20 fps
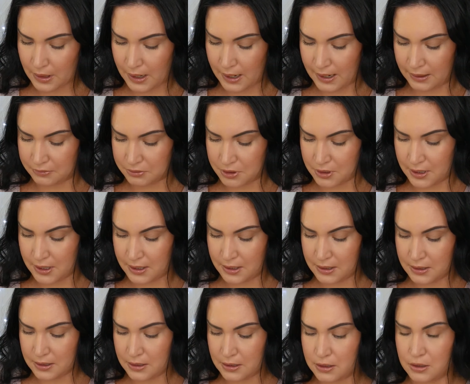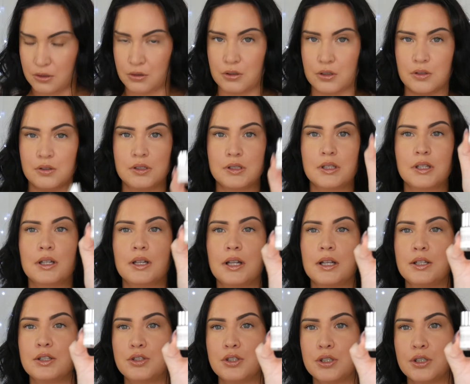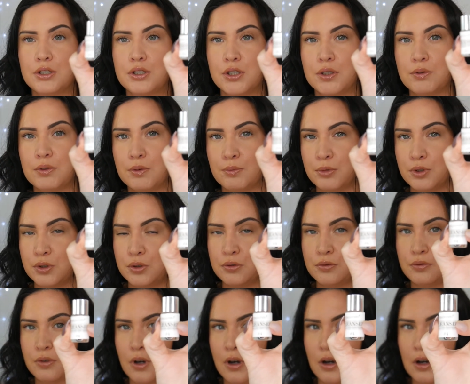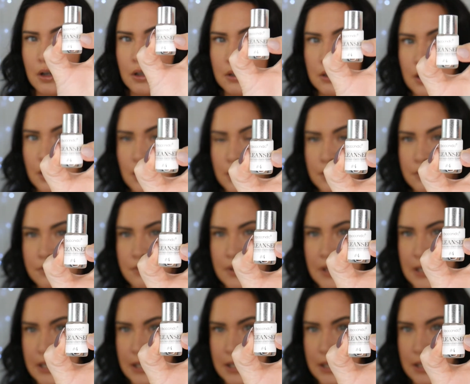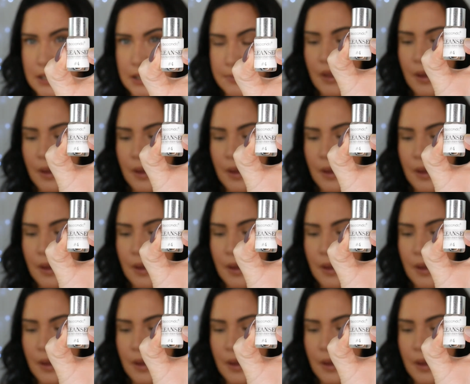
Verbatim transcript: after that, you use the cleanser to remove all of the